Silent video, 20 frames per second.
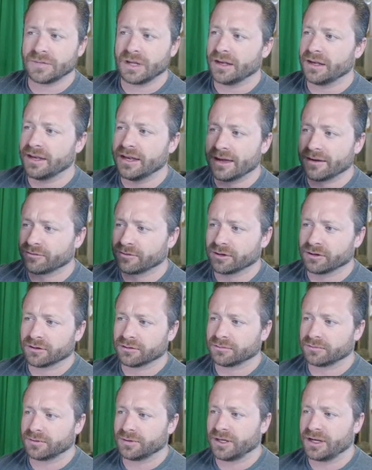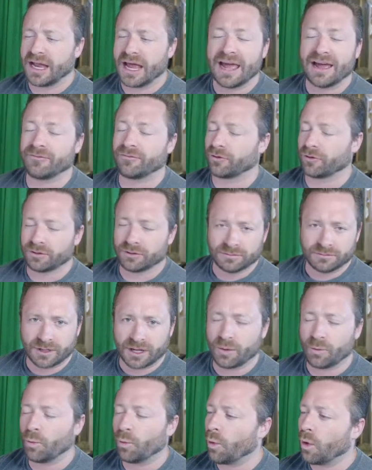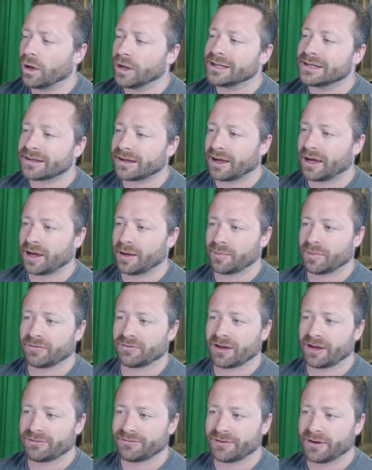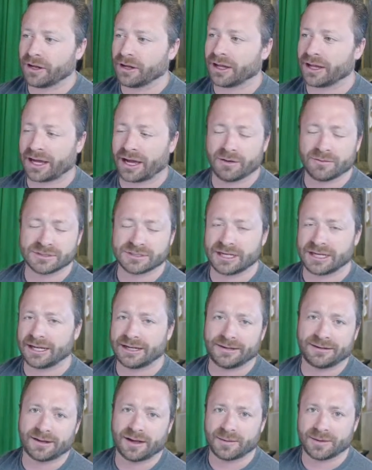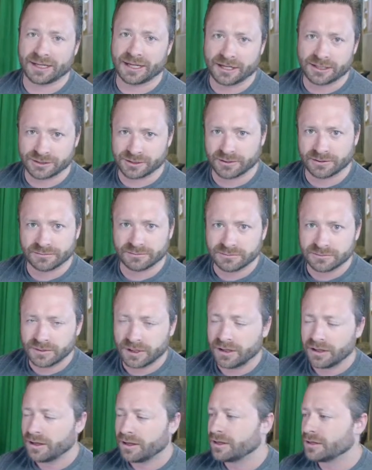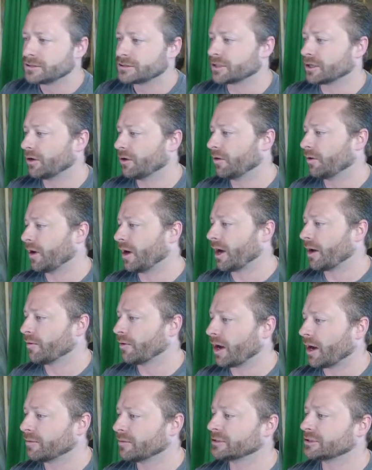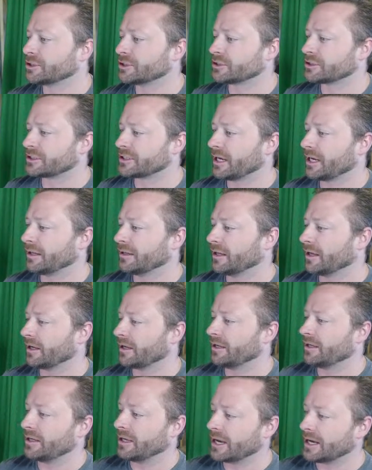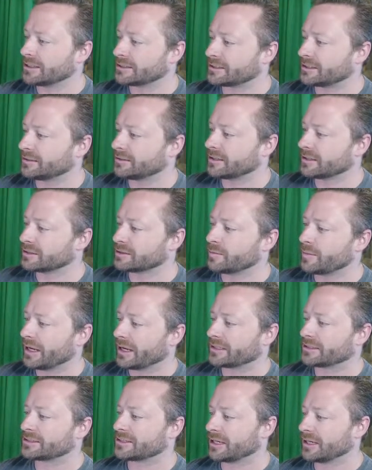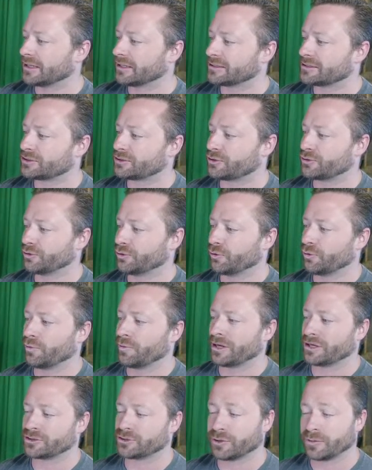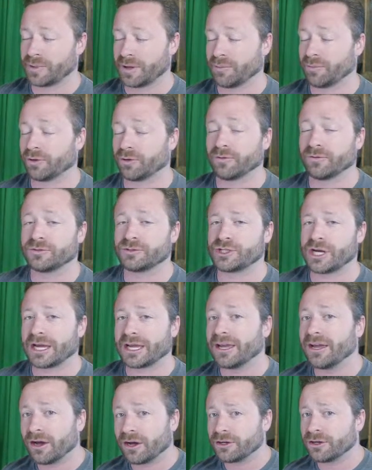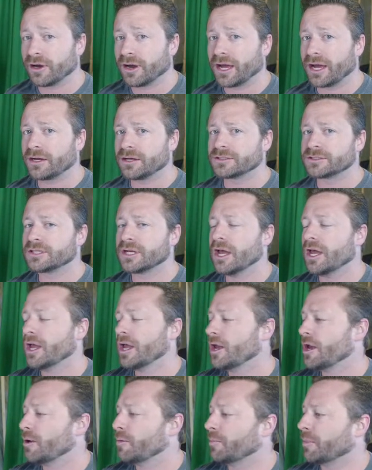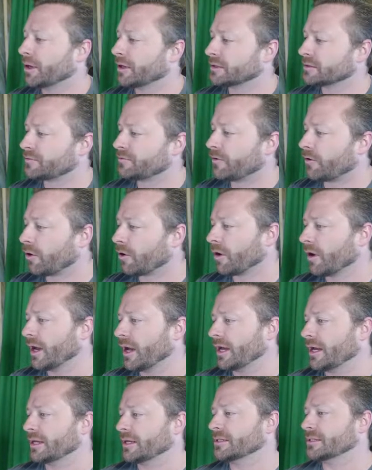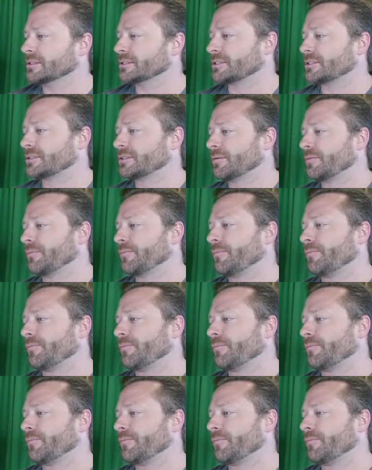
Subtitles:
Never, ever, not one time have I felt like I was in any type of danger. So I would just say, like, yes, it does make sense to make sure that people are checking on your house. But as far as